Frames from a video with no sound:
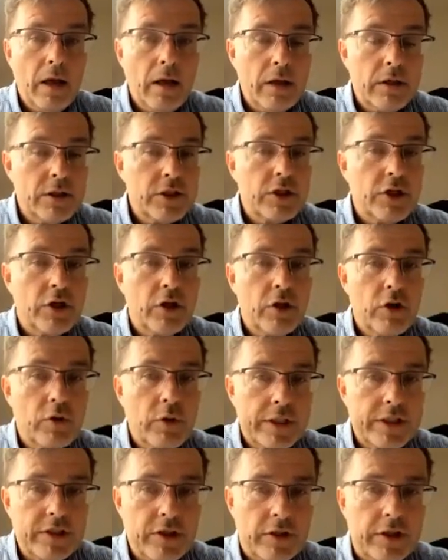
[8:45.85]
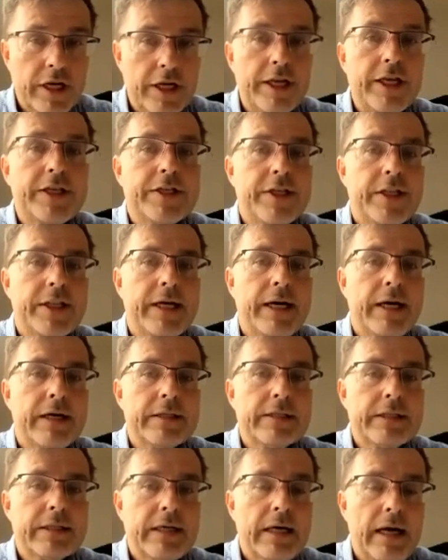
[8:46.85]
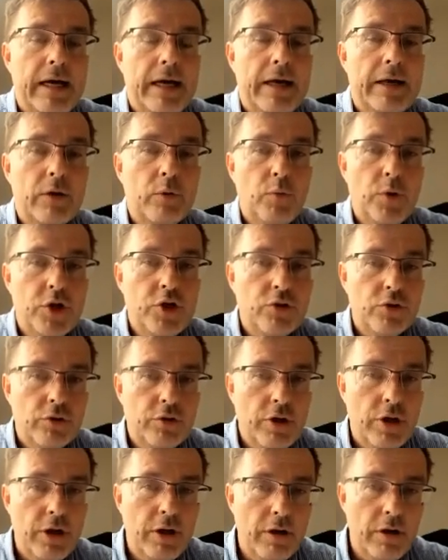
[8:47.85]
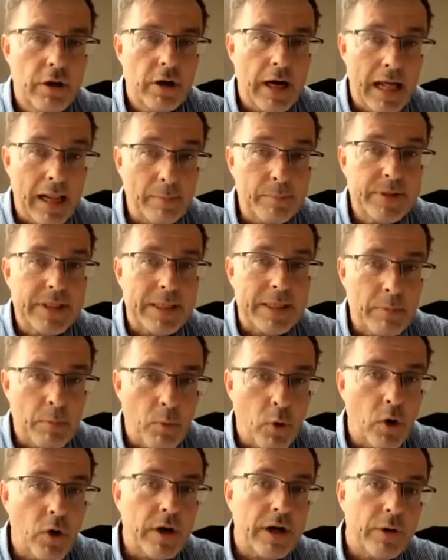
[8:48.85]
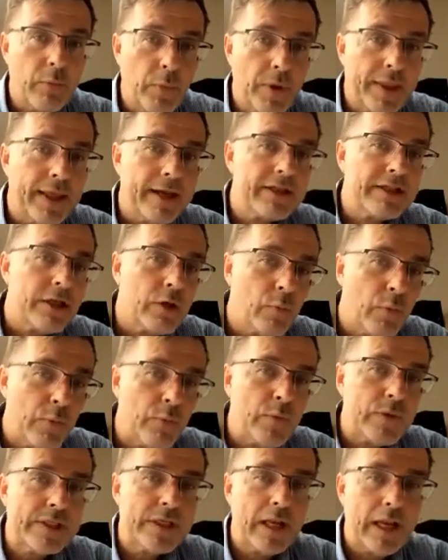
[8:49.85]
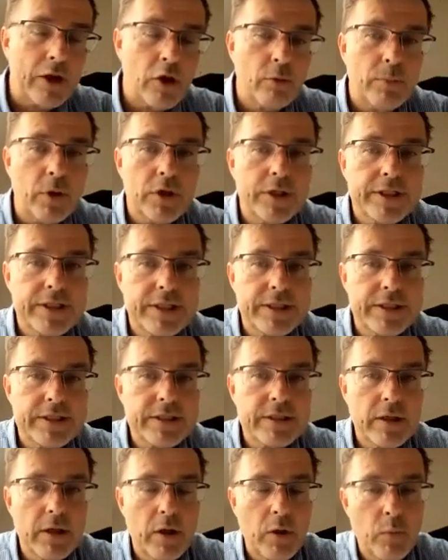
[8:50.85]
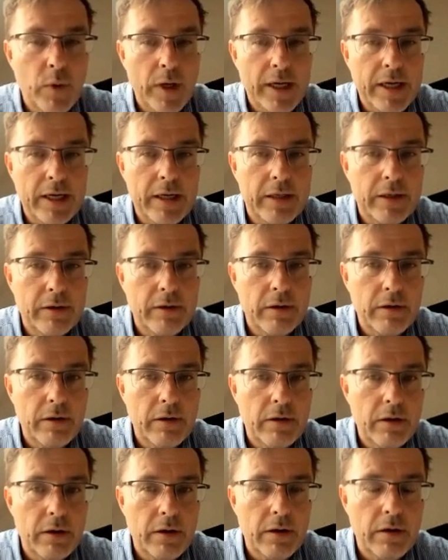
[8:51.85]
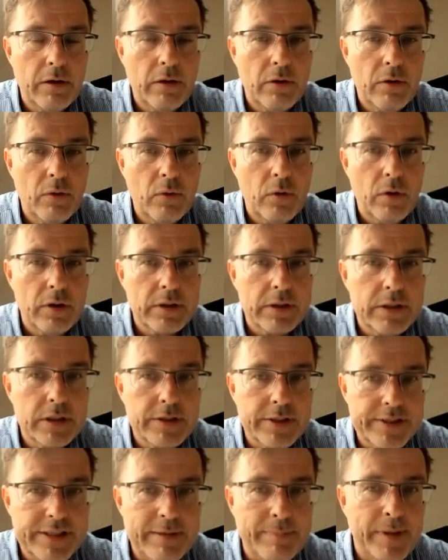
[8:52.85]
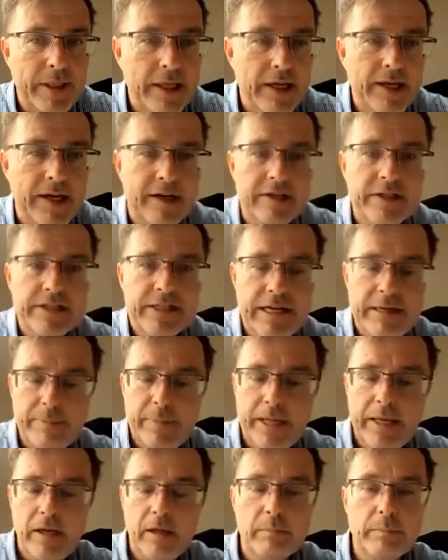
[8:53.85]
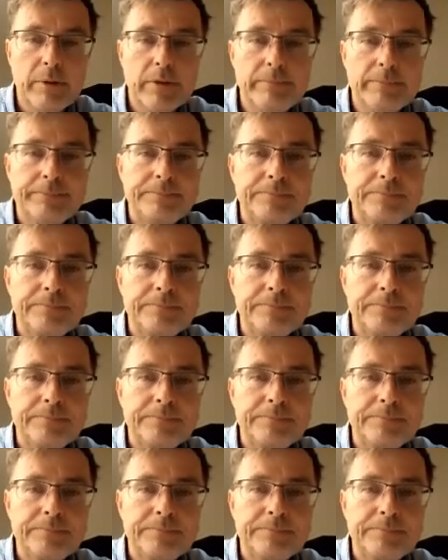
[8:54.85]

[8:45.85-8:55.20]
So it's not an easy task, and we should help them more. And we think that with the Lego boxes, the system integrators can be helped.